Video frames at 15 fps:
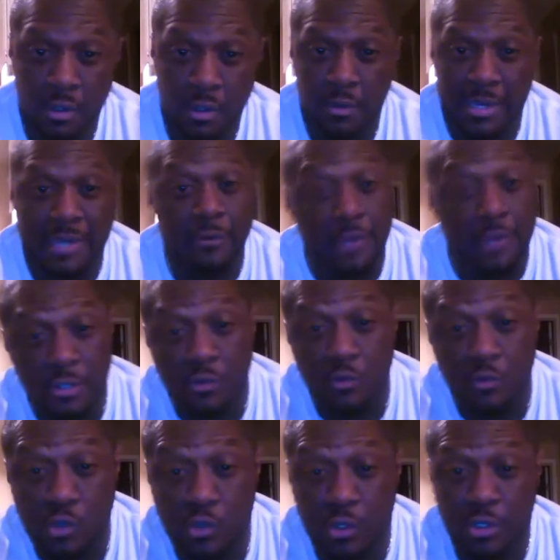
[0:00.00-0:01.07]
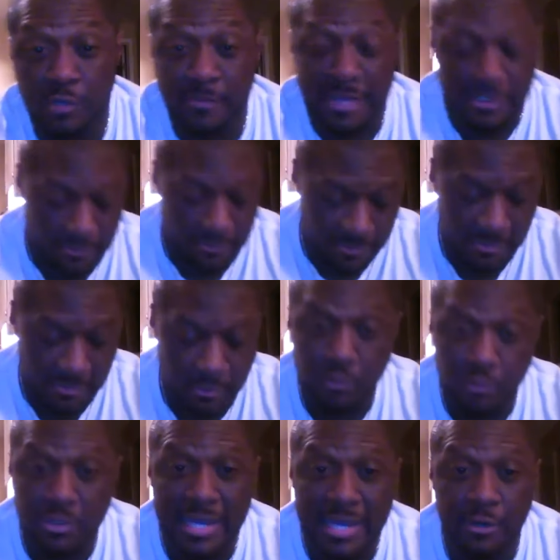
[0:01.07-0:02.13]
I don't hear you talking about the people who
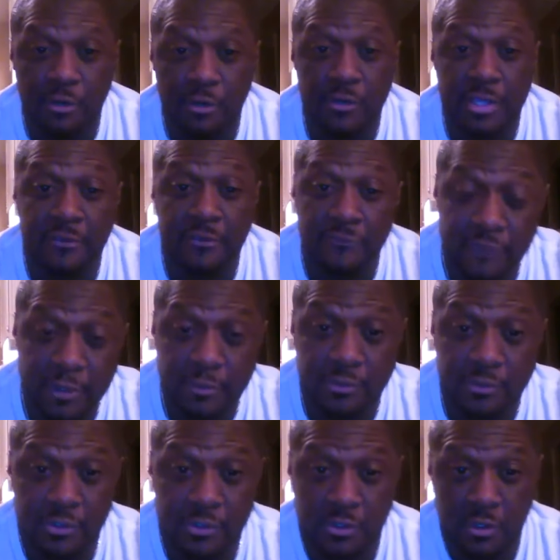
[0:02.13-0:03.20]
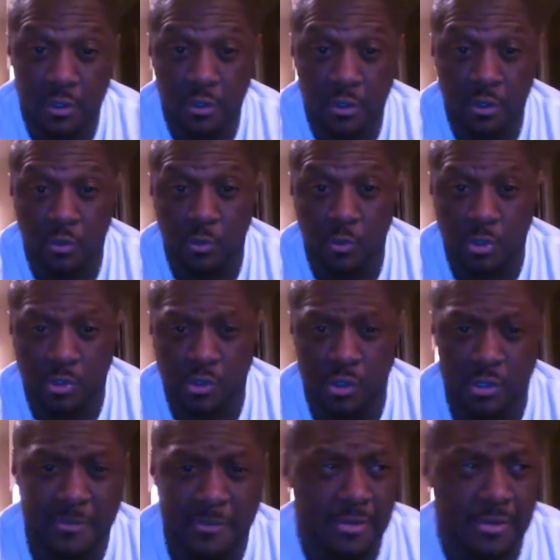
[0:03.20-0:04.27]
got over here first. We'll talk
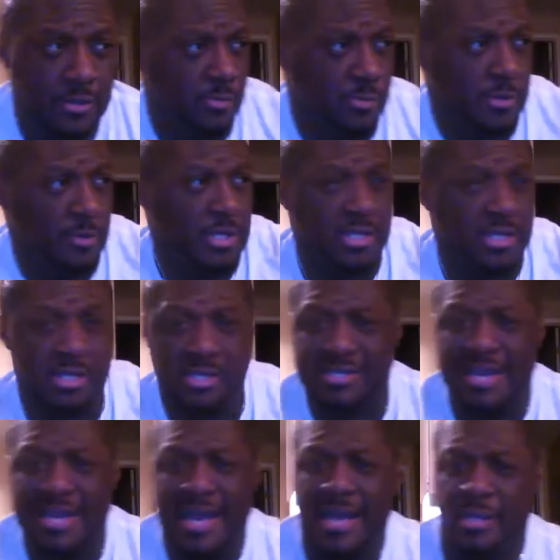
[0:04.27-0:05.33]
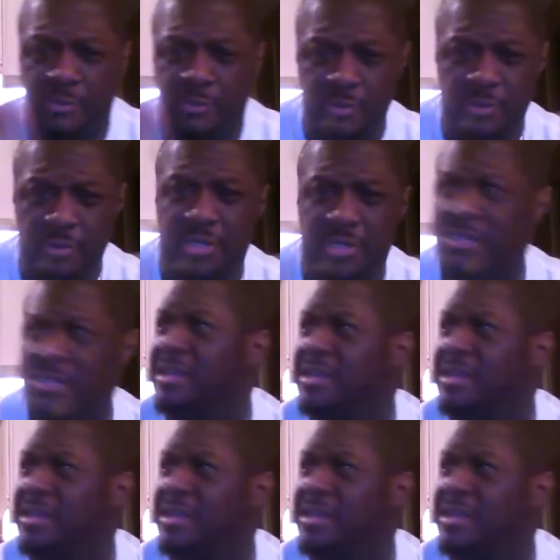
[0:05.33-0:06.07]
about a spirit in the sky, a spirit in the sun, a